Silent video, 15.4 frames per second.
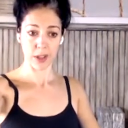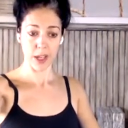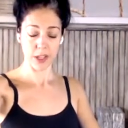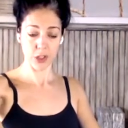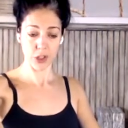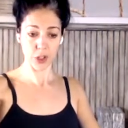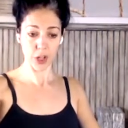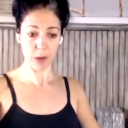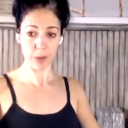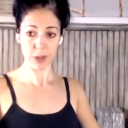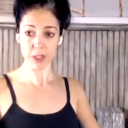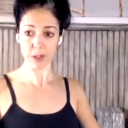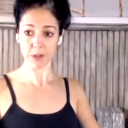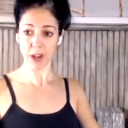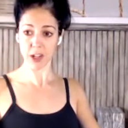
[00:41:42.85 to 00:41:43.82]
as you come
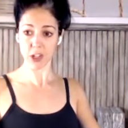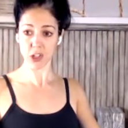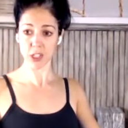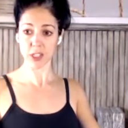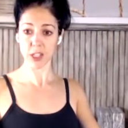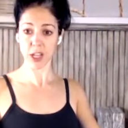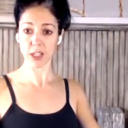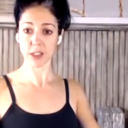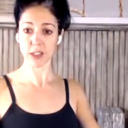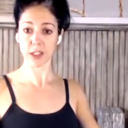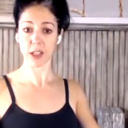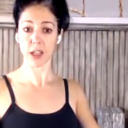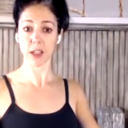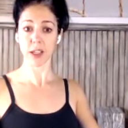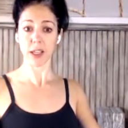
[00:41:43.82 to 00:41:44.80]
into
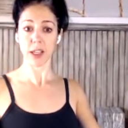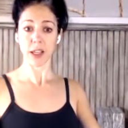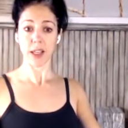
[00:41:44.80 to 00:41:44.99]
Vashisthasana.